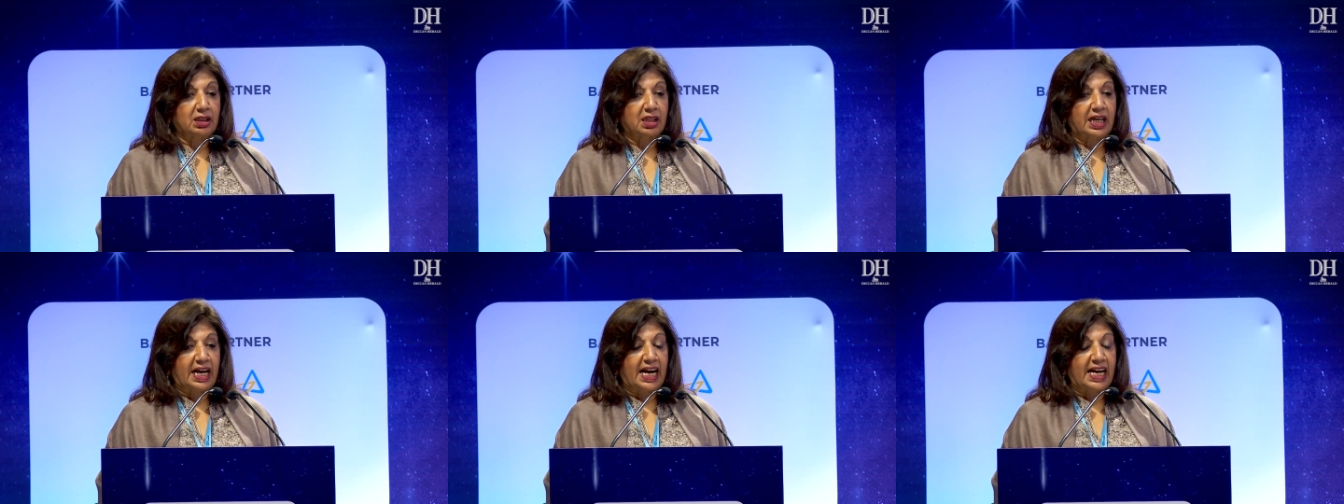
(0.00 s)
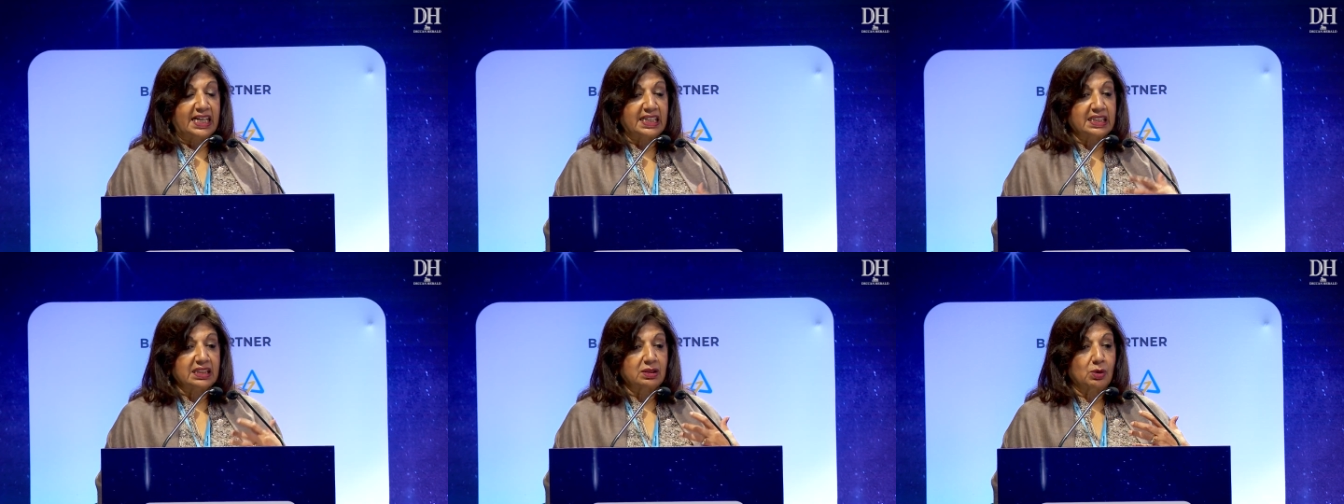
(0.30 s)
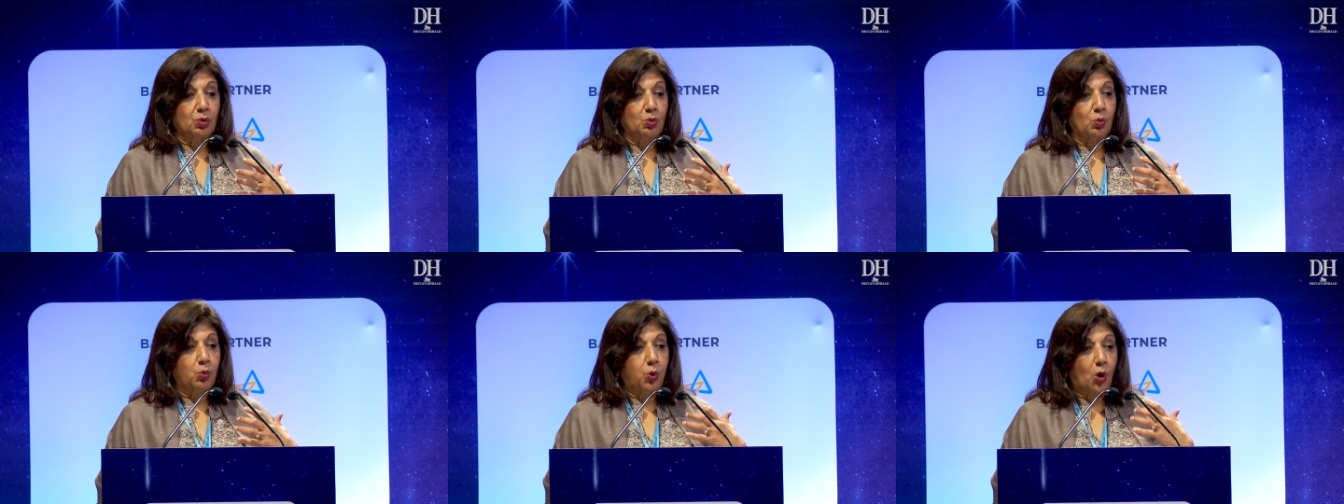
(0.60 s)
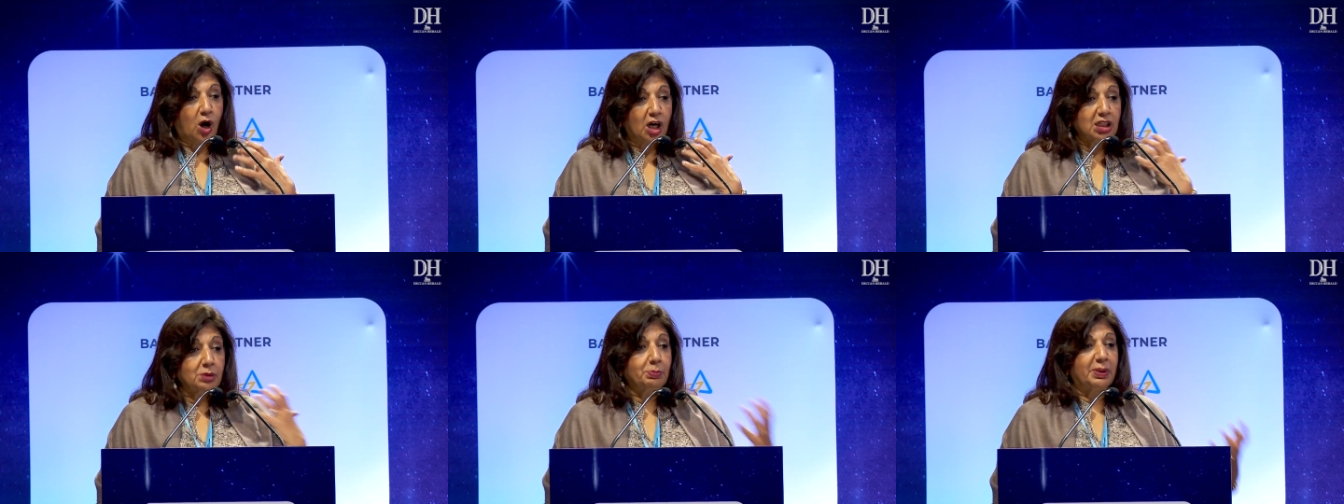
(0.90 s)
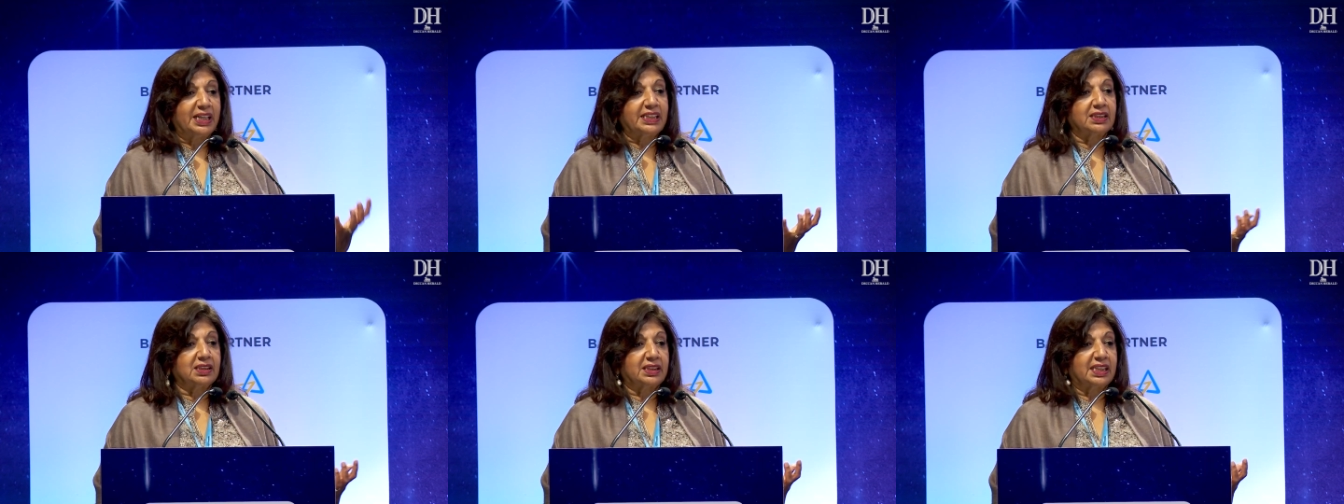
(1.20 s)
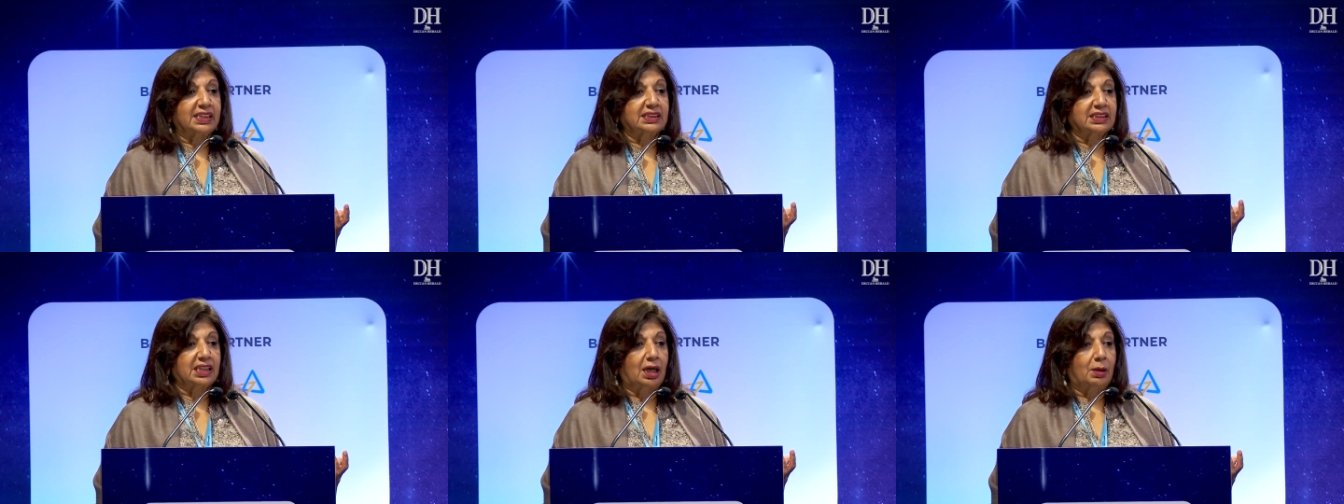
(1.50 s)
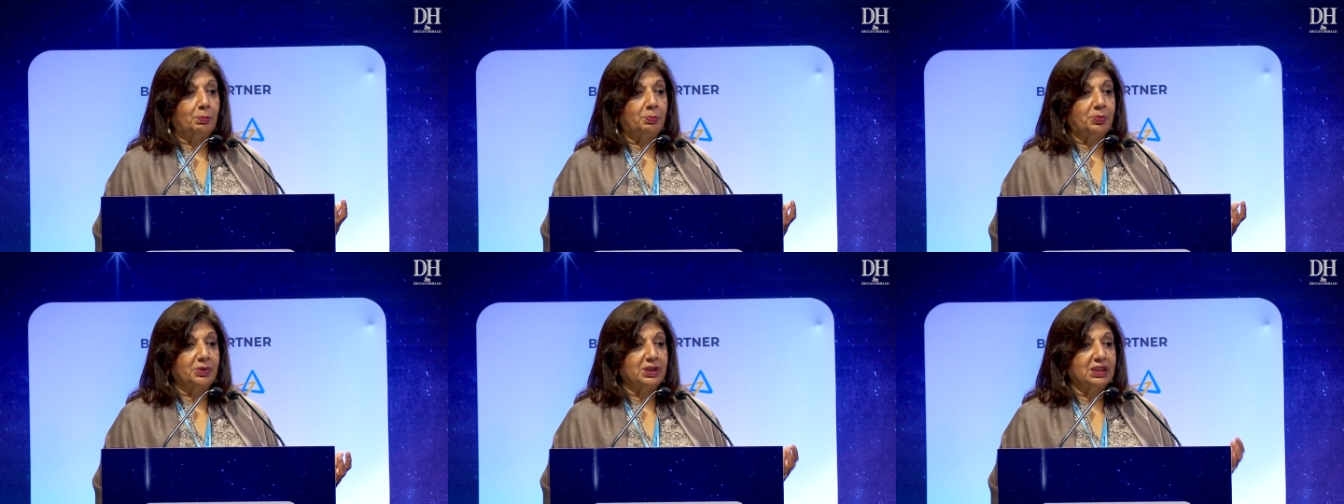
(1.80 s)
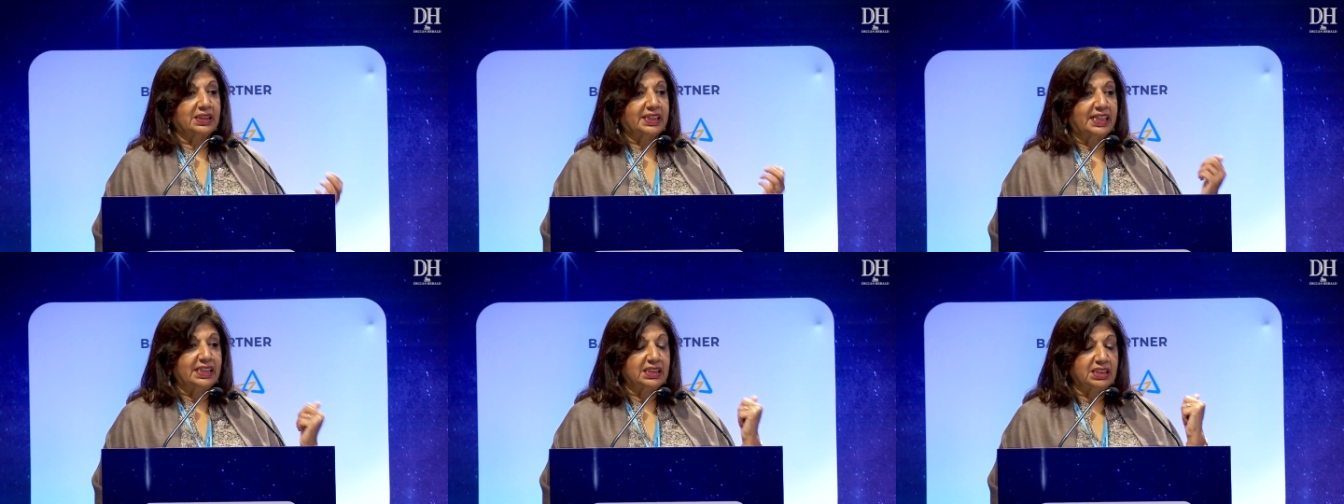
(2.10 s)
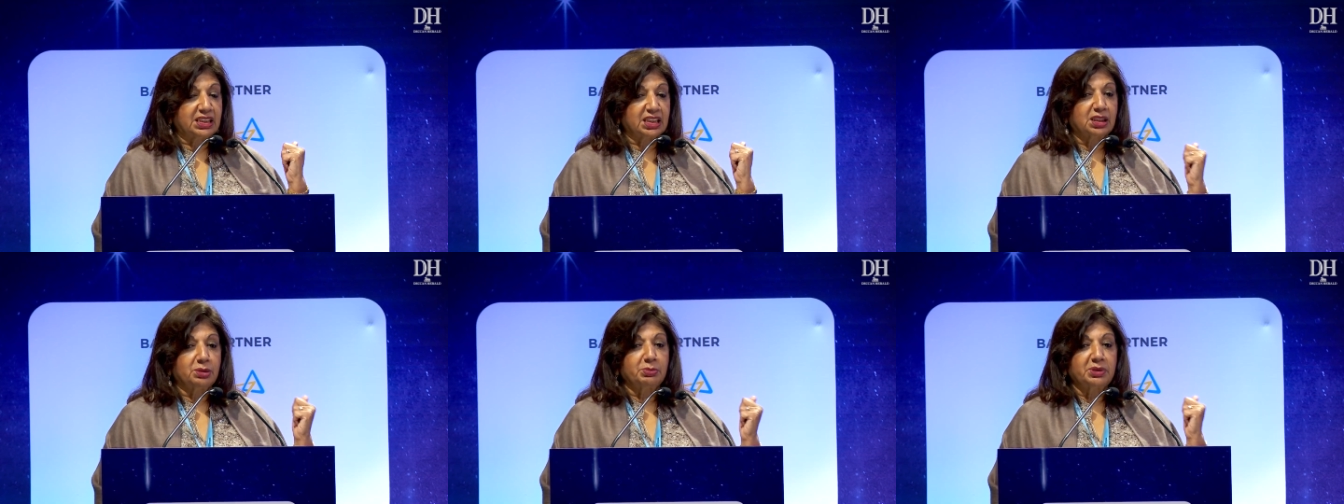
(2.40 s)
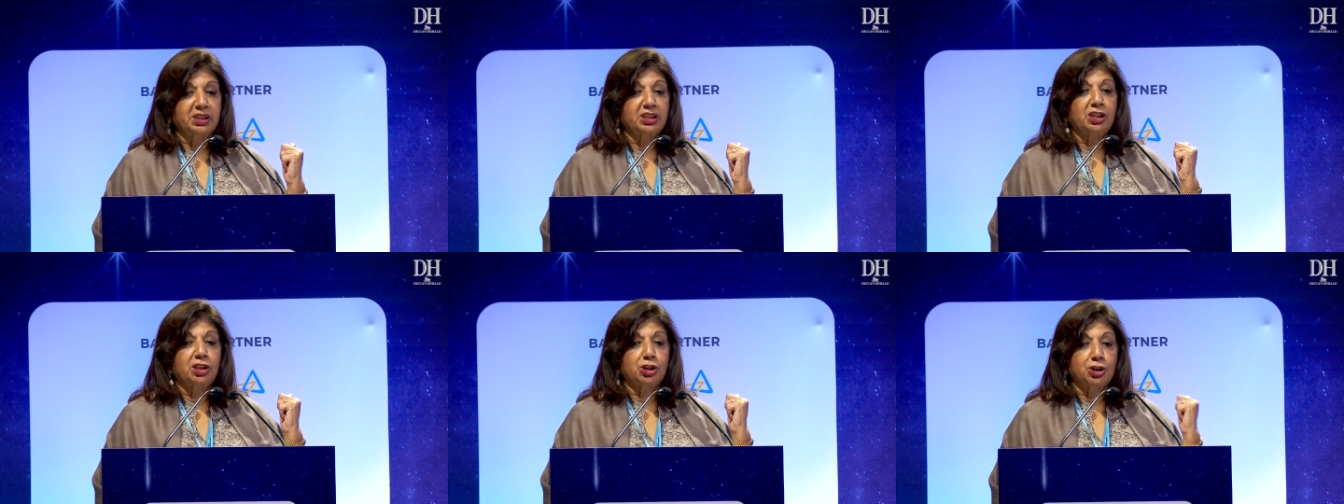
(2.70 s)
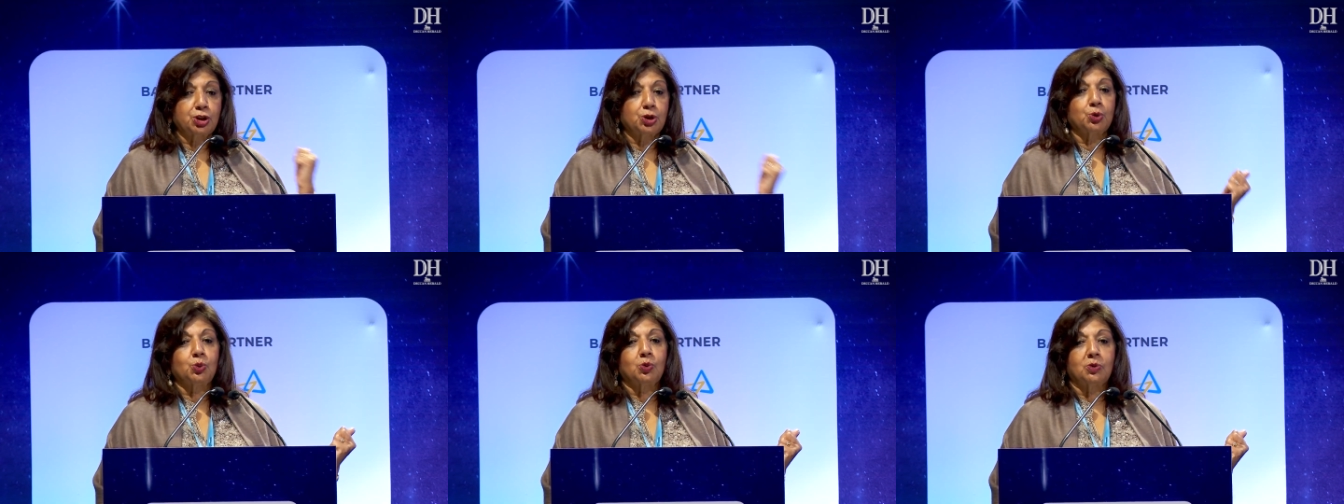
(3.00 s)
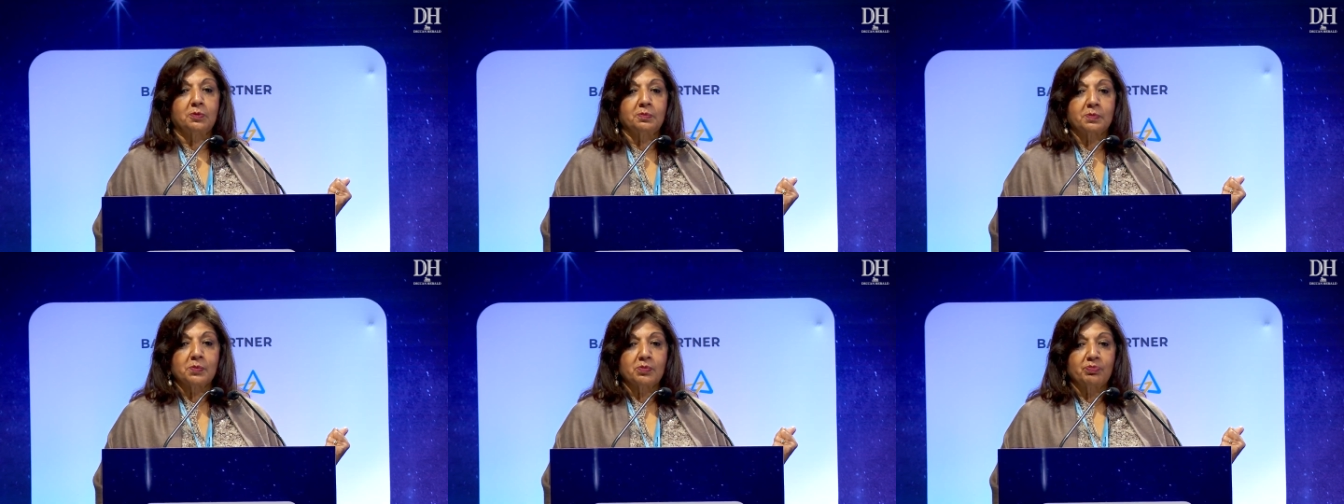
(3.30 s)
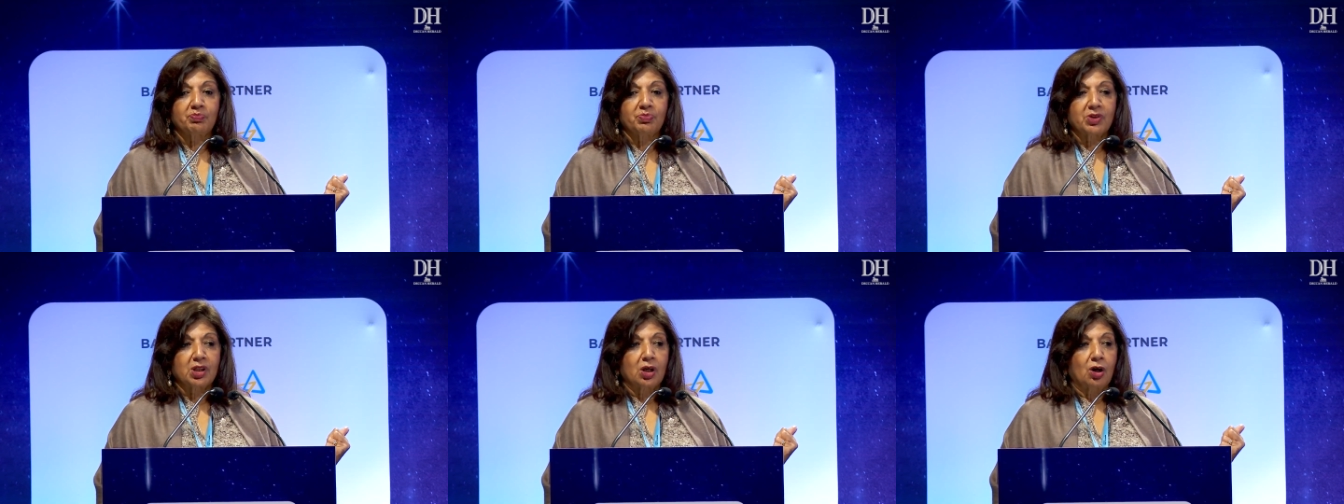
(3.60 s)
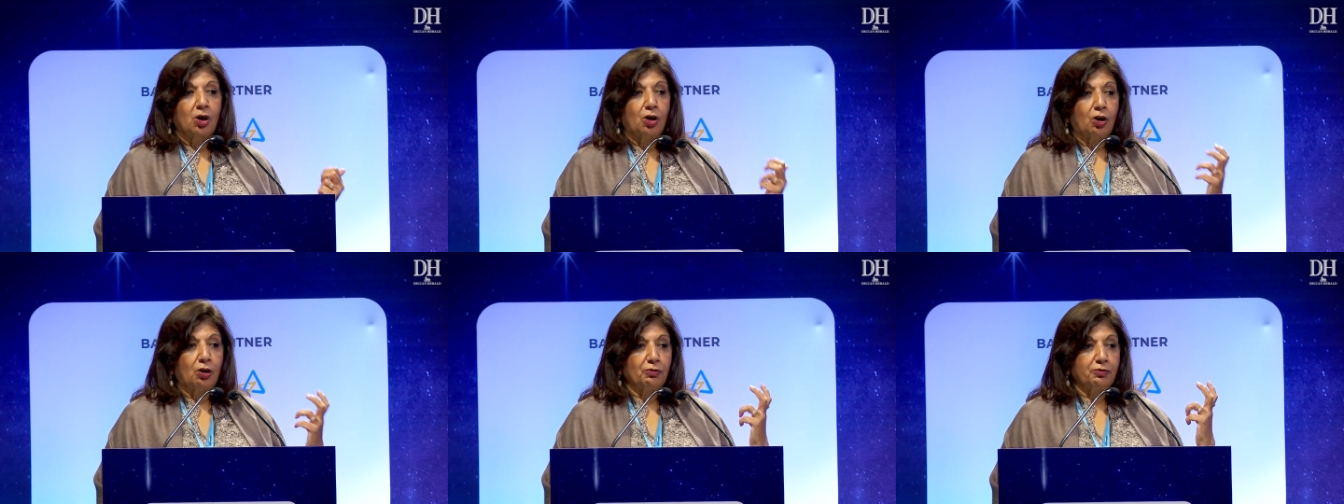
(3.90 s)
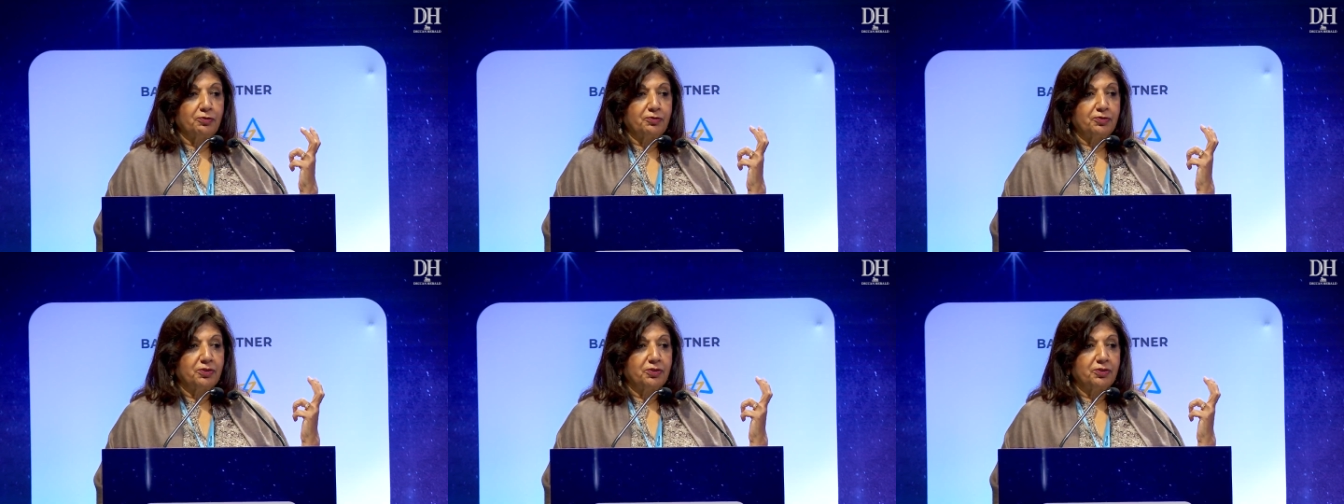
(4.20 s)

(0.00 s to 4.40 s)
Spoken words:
And what better example than Terminal 2 of